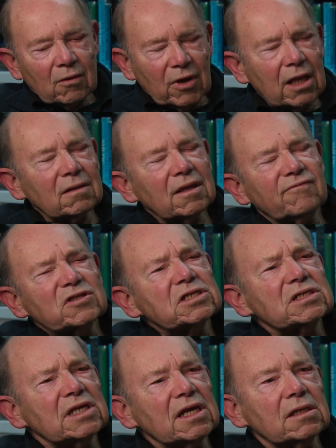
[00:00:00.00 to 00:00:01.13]
Well, if it's a
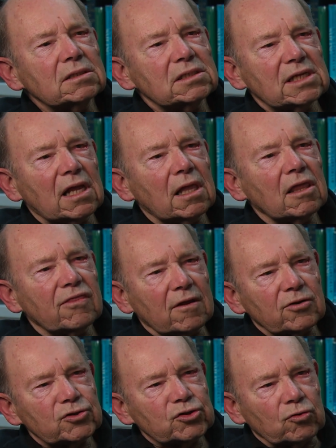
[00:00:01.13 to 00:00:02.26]
single cell
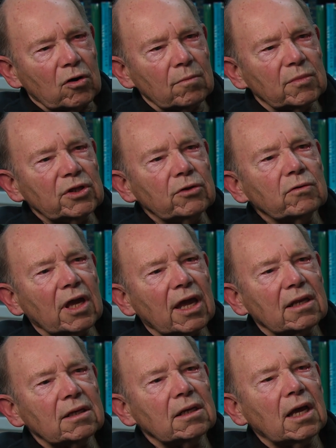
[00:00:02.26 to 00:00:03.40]
thunderstorm, you
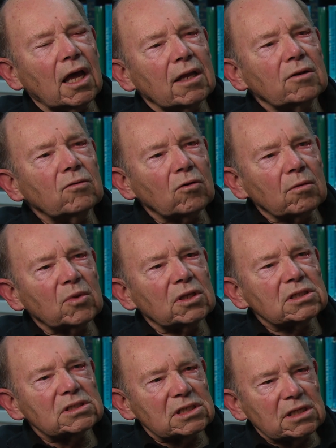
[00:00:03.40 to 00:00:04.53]
can uh,
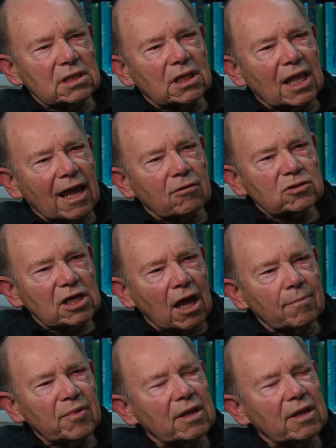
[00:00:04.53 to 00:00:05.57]
normally see the cloud top.